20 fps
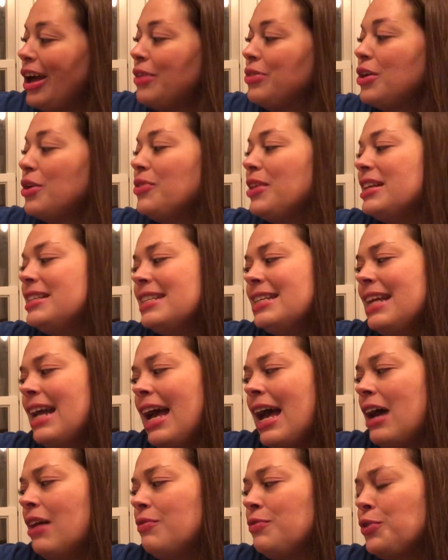Though they
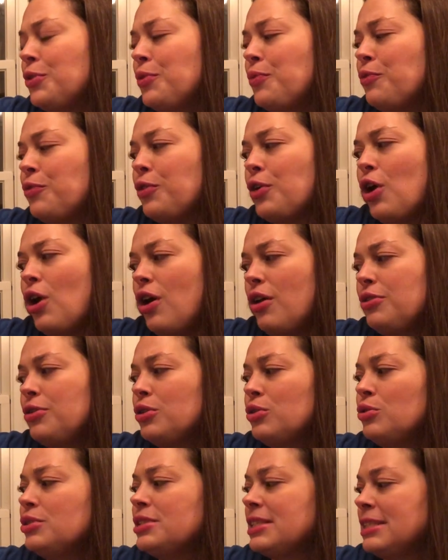didn't have room for all
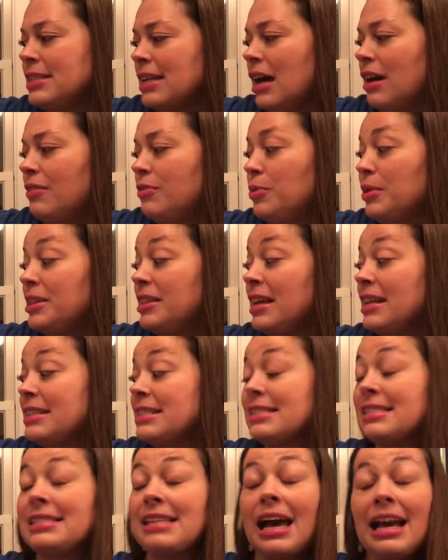their old stuff, what they
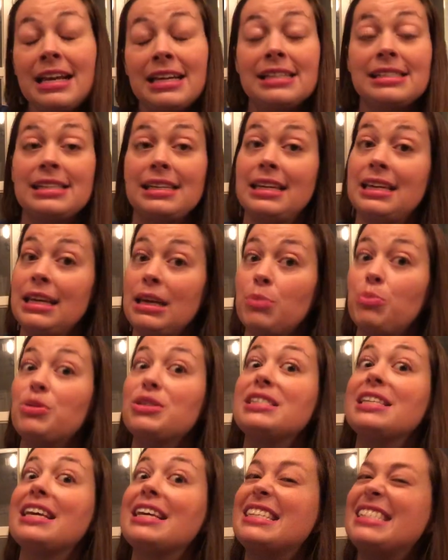decided to keep
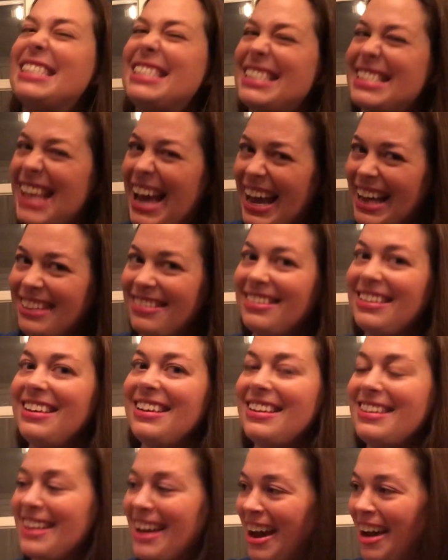was exactly
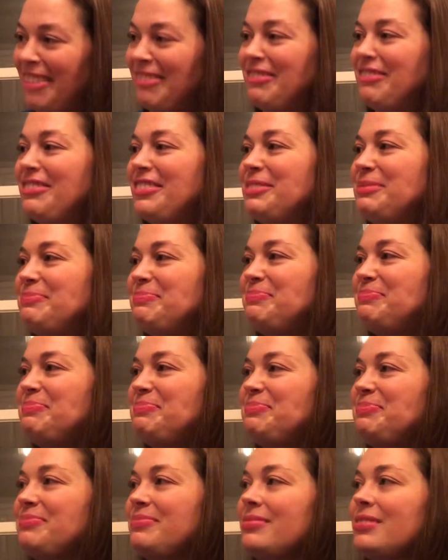enough.
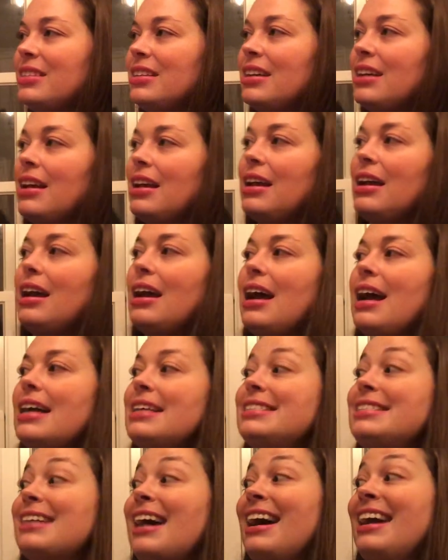
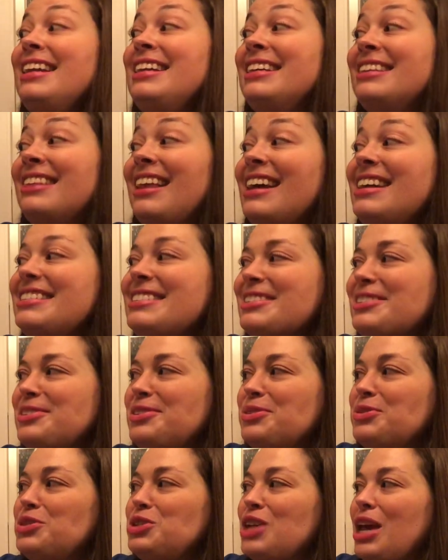Tiny liked his
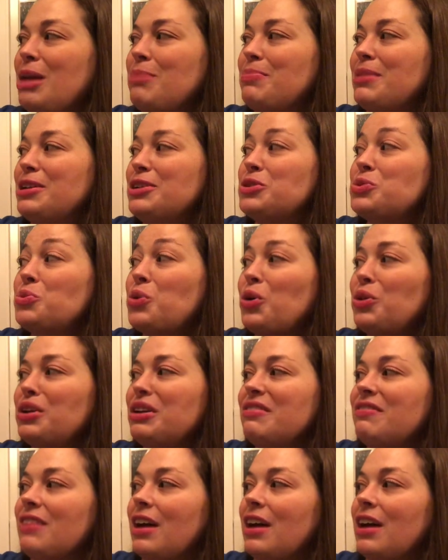new shape and his rolling